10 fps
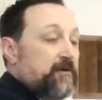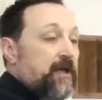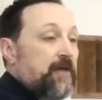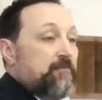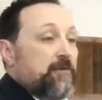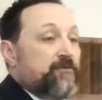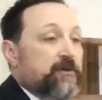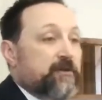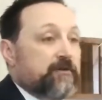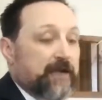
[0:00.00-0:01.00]
and moved
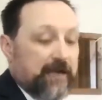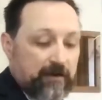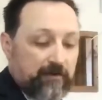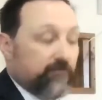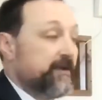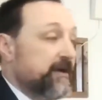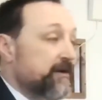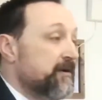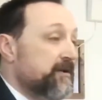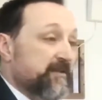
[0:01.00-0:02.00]
another guy over there
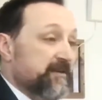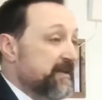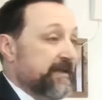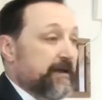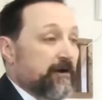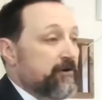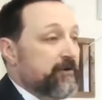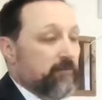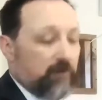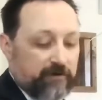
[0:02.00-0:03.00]
that didn't care who he
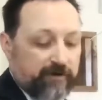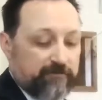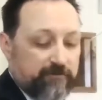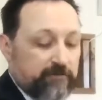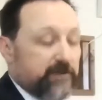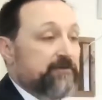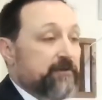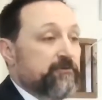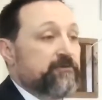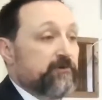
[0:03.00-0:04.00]
worked next to because he
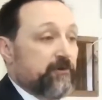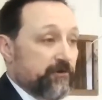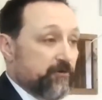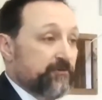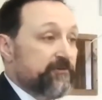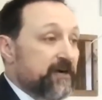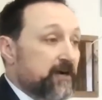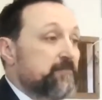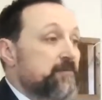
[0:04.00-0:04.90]
was just going to do his job.